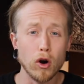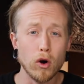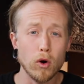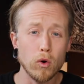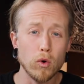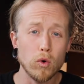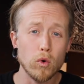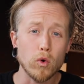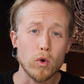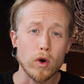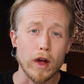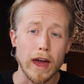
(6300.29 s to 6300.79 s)

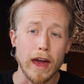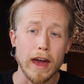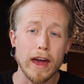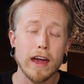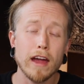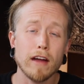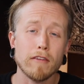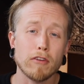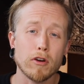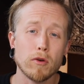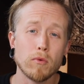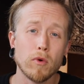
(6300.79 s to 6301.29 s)
Okay,
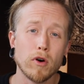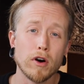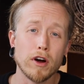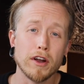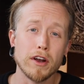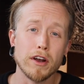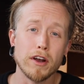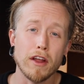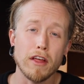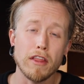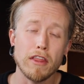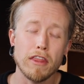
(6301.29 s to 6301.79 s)

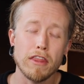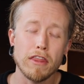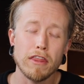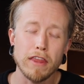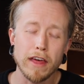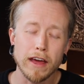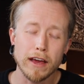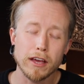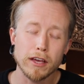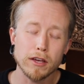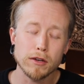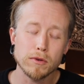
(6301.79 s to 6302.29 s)
everyone,
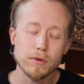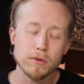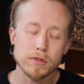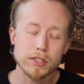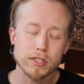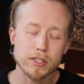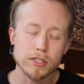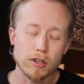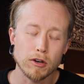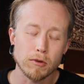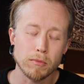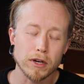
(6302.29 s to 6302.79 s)
thank you
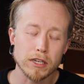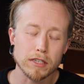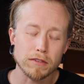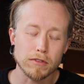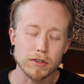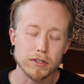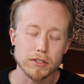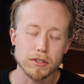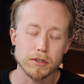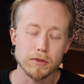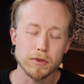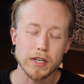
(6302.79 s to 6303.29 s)
so much for
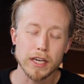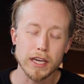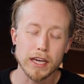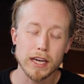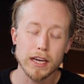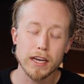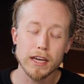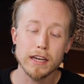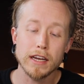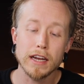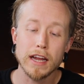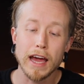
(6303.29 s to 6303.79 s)
tuning
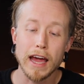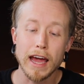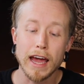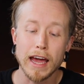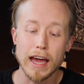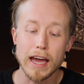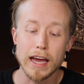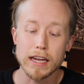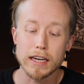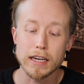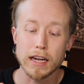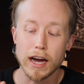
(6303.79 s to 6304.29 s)
in,
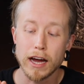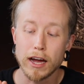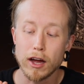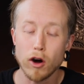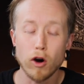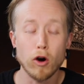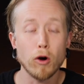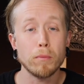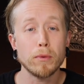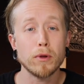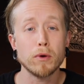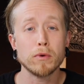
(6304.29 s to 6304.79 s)
and I
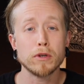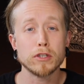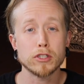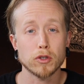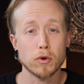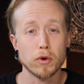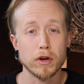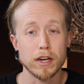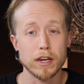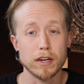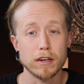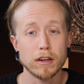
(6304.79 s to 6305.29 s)
hope you
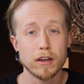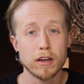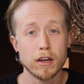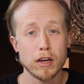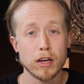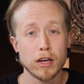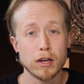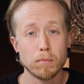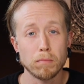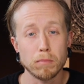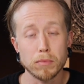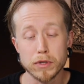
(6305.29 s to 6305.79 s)
enjoyed it.
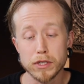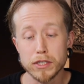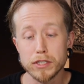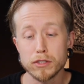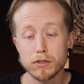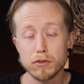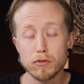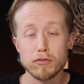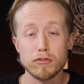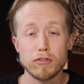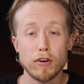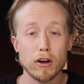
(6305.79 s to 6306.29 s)
Please
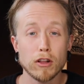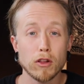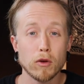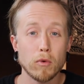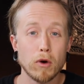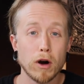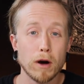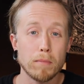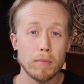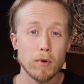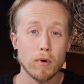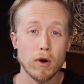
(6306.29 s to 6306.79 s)
do follow
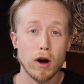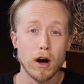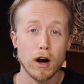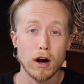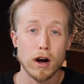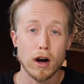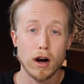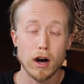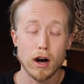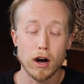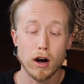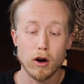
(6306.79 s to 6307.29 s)
up
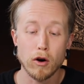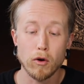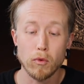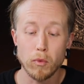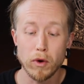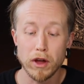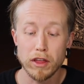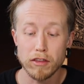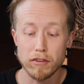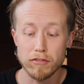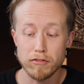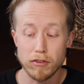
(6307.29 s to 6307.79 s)
uh,
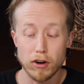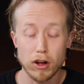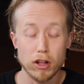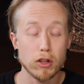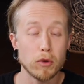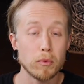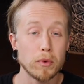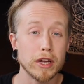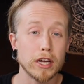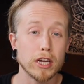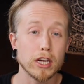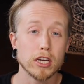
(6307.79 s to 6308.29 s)
with
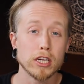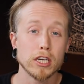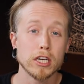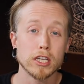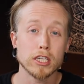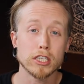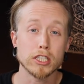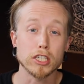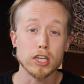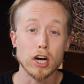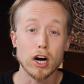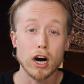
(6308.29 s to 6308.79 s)
following
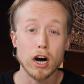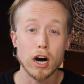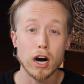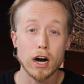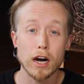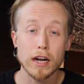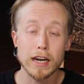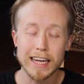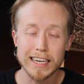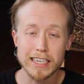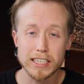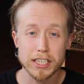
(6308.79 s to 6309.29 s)

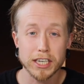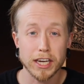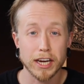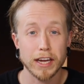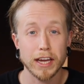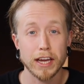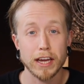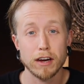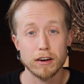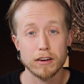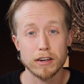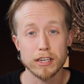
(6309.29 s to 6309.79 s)
Jahan and
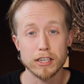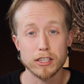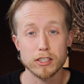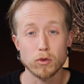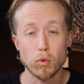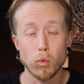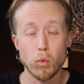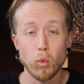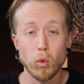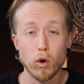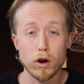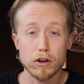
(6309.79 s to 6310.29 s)
checking out his
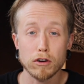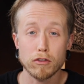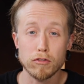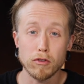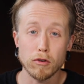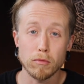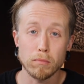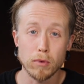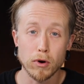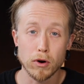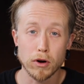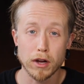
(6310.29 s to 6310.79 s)

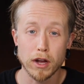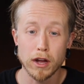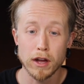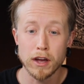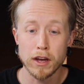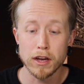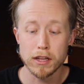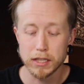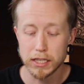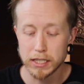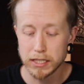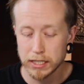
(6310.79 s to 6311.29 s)
wonderful book,
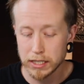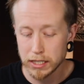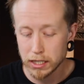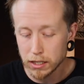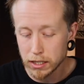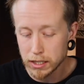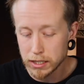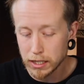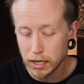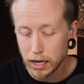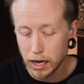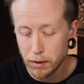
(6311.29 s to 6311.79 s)
The
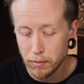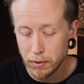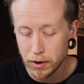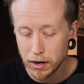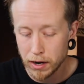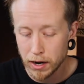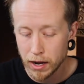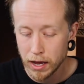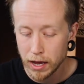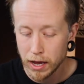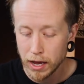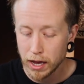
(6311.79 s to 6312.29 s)

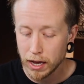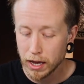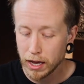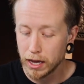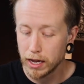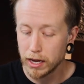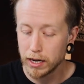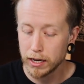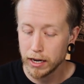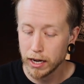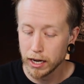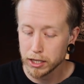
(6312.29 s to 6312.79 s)
Psilocybin
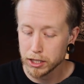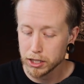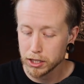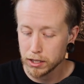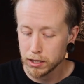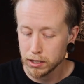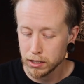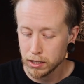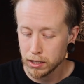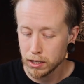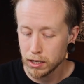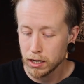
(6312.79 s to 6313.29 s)

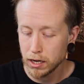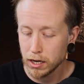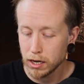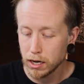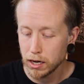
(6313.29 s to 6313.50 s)
Connection